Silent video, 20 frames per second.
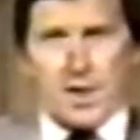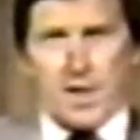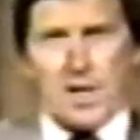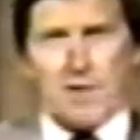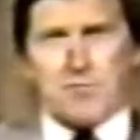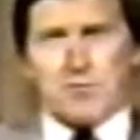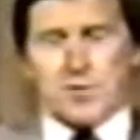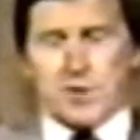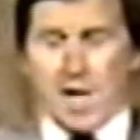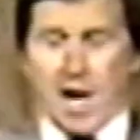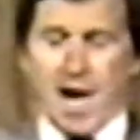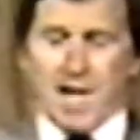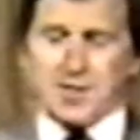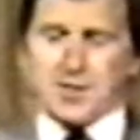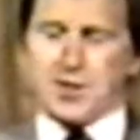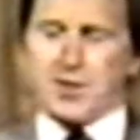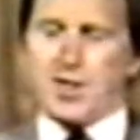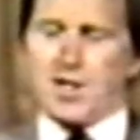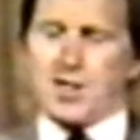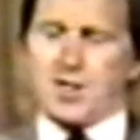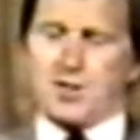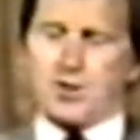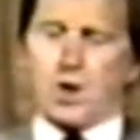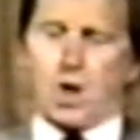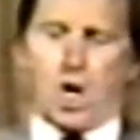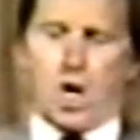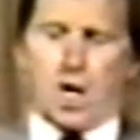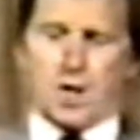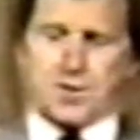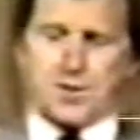If chance didn't
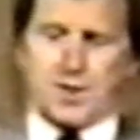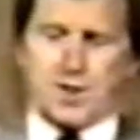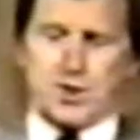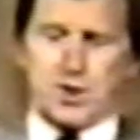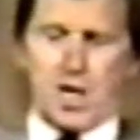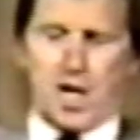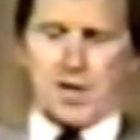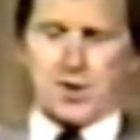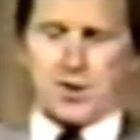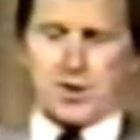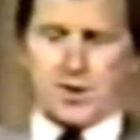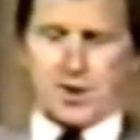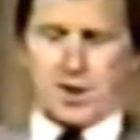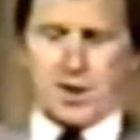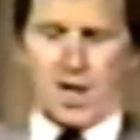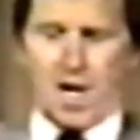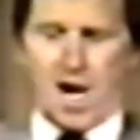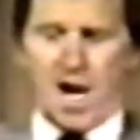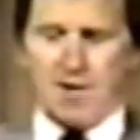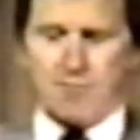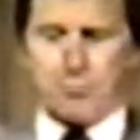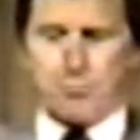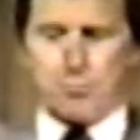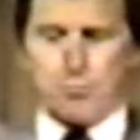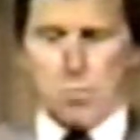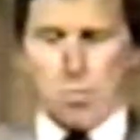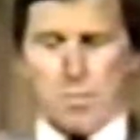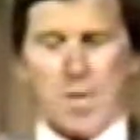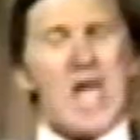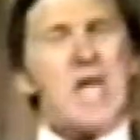cause the changes in life,
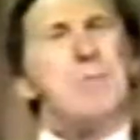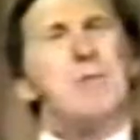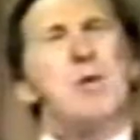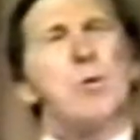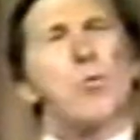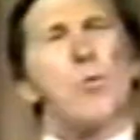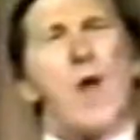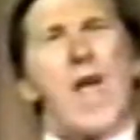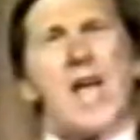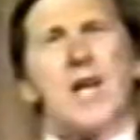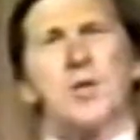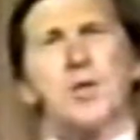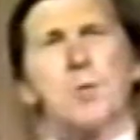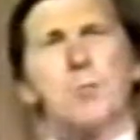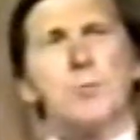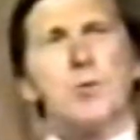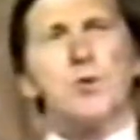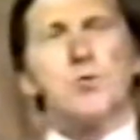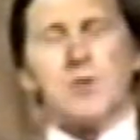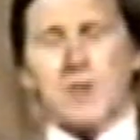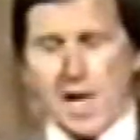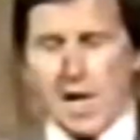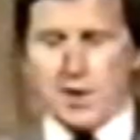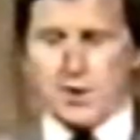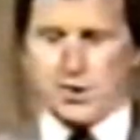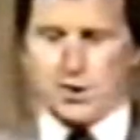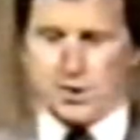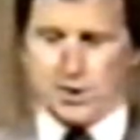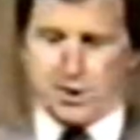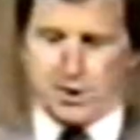maybe random
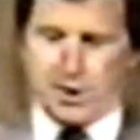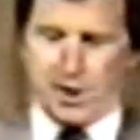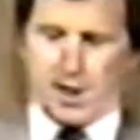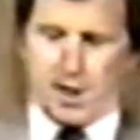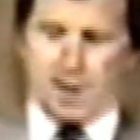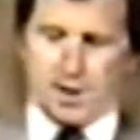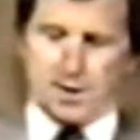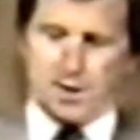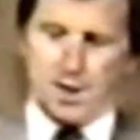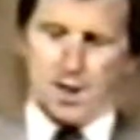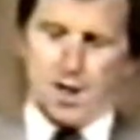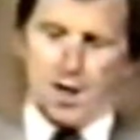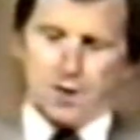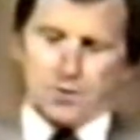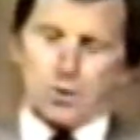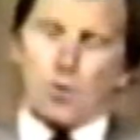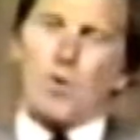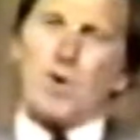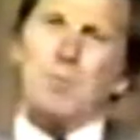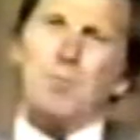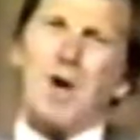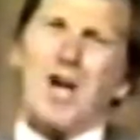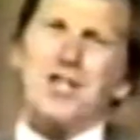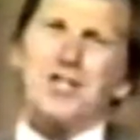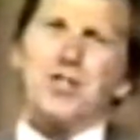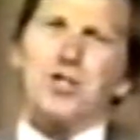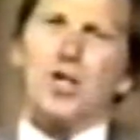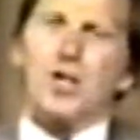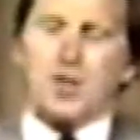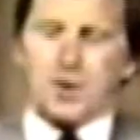mutations did. So we
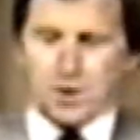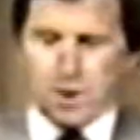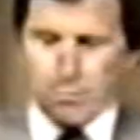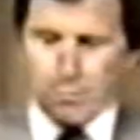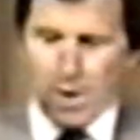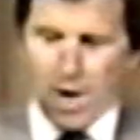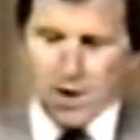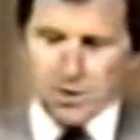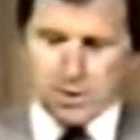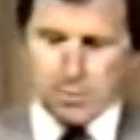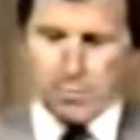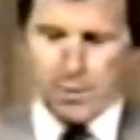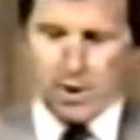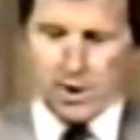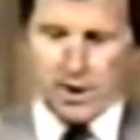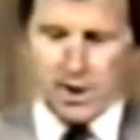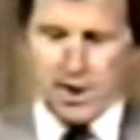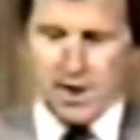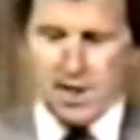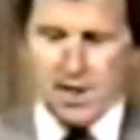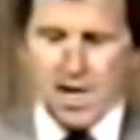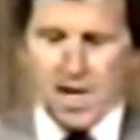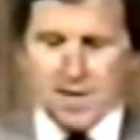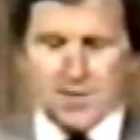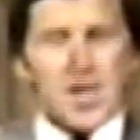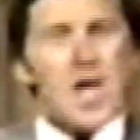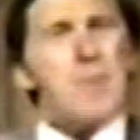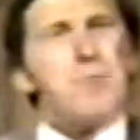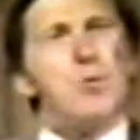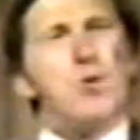must look at the possibility
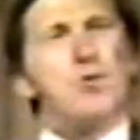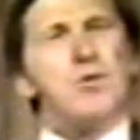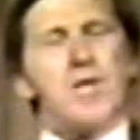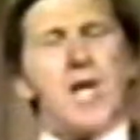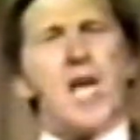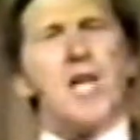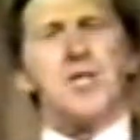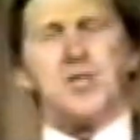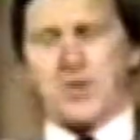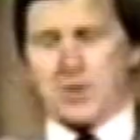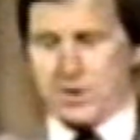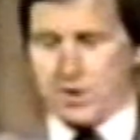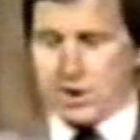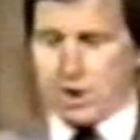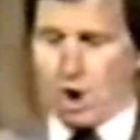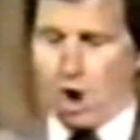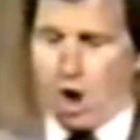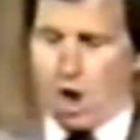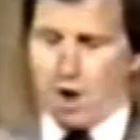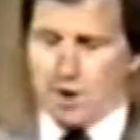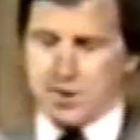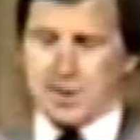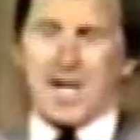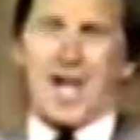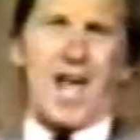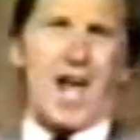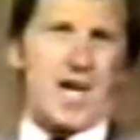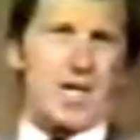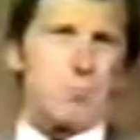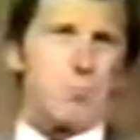that mutations caused
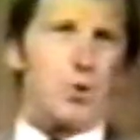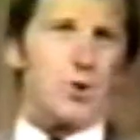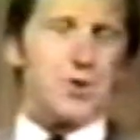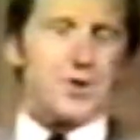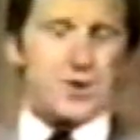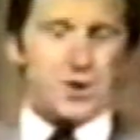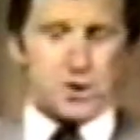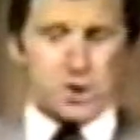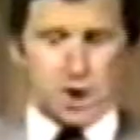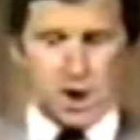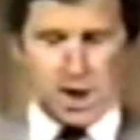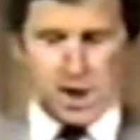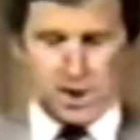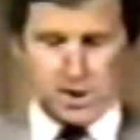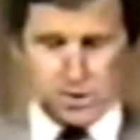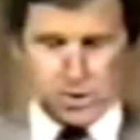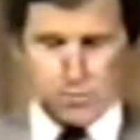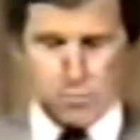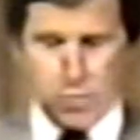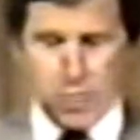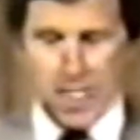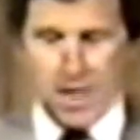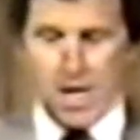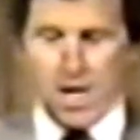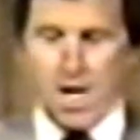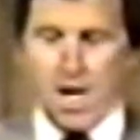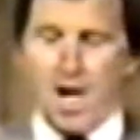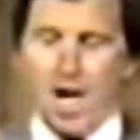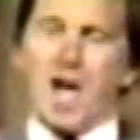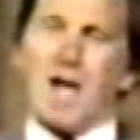animals to change.
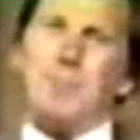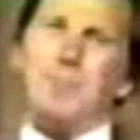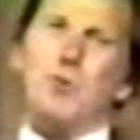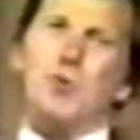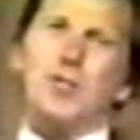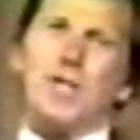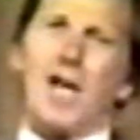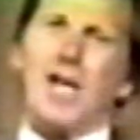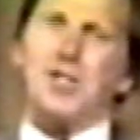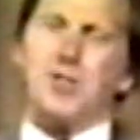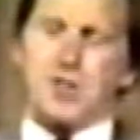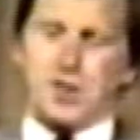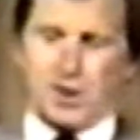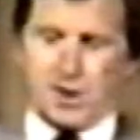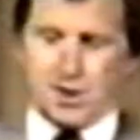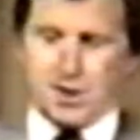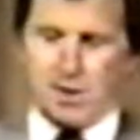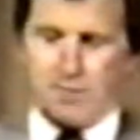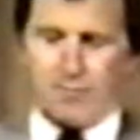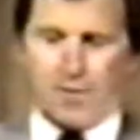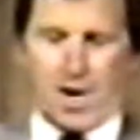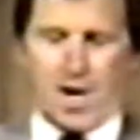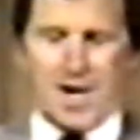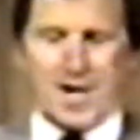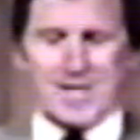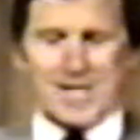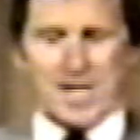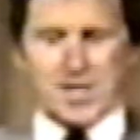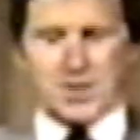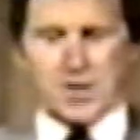A mutation is
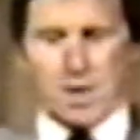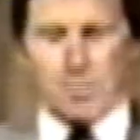defined as